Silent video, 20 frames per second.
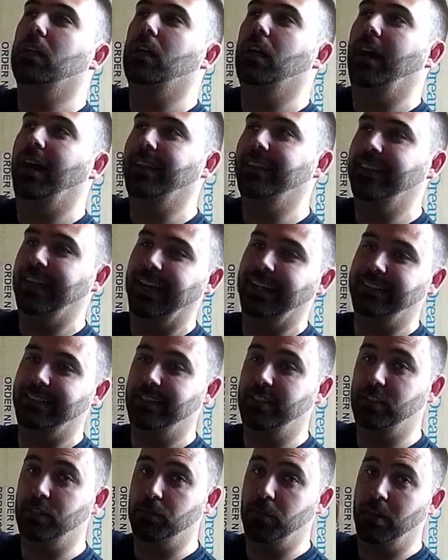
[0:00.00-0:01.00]
and that
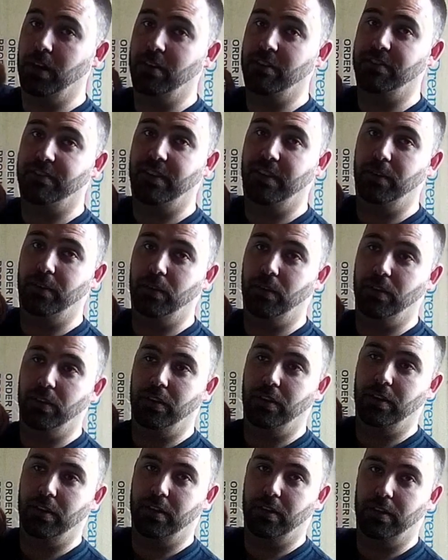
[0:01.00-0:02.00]
is a microphone on
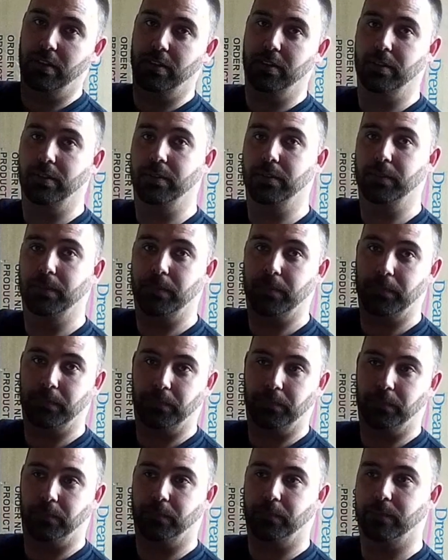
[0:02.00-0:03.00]
the
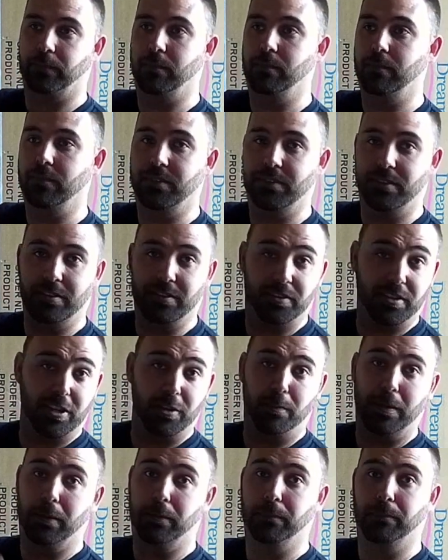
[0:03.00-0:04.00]

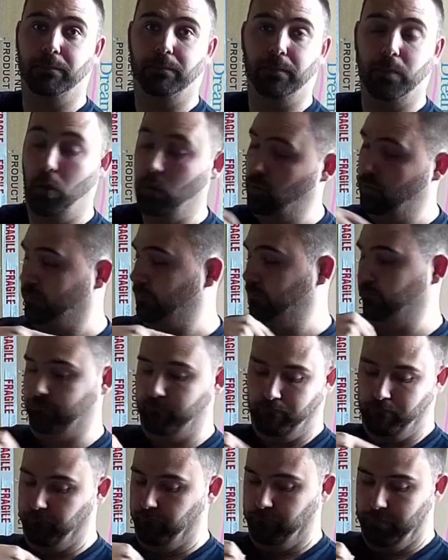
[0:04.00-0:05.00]
seatbelt or
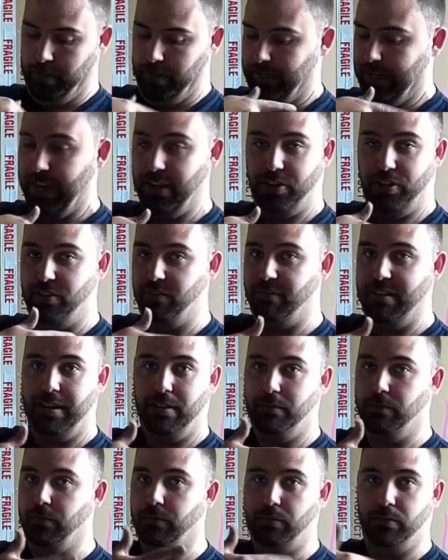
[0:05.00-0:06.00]
attached
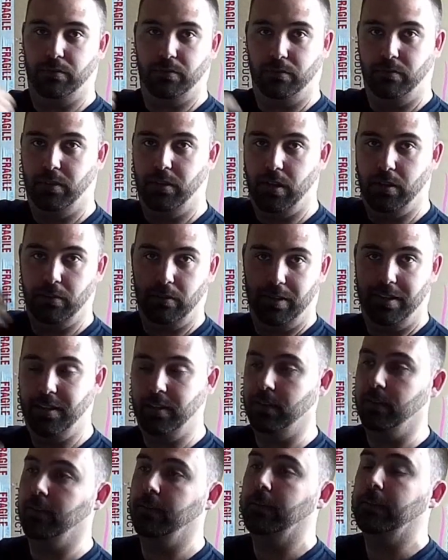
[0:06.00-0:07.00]
around,
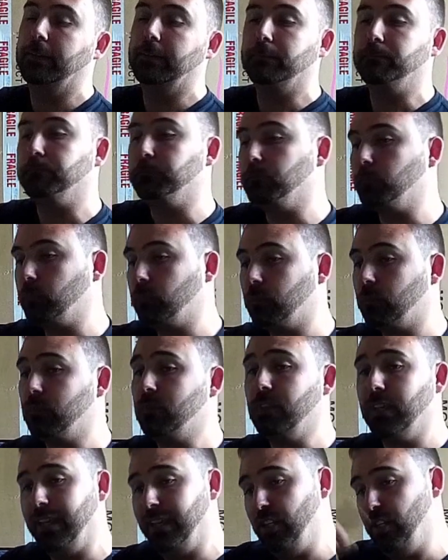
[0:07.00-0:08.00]
here,
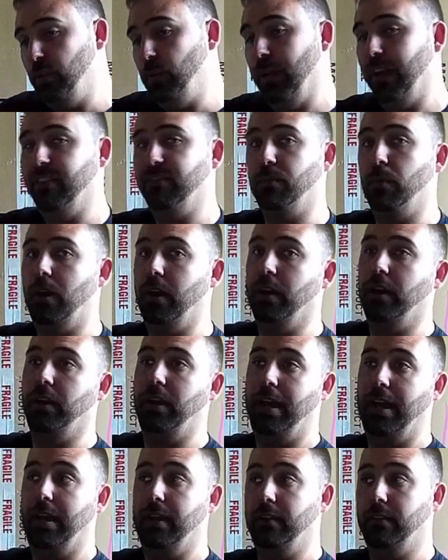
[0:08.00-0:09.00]
and you have one
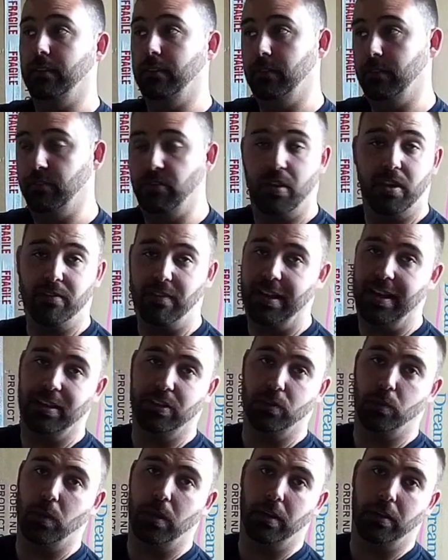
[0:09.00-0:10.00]
and the driver
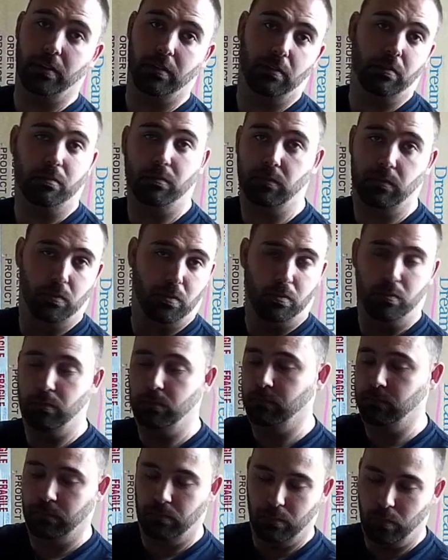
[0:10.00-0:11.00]
has one, or
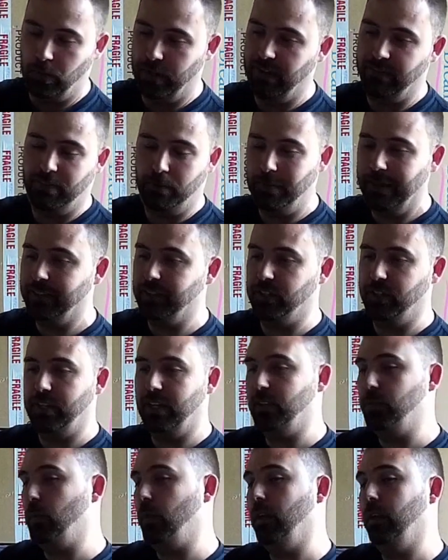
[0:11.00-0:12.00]
whatever, the passenger
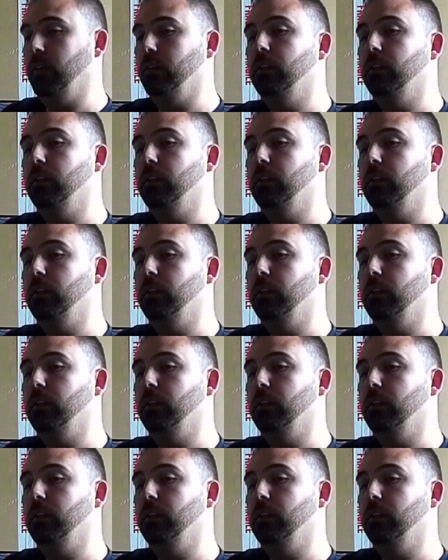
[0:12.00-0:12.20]
has one,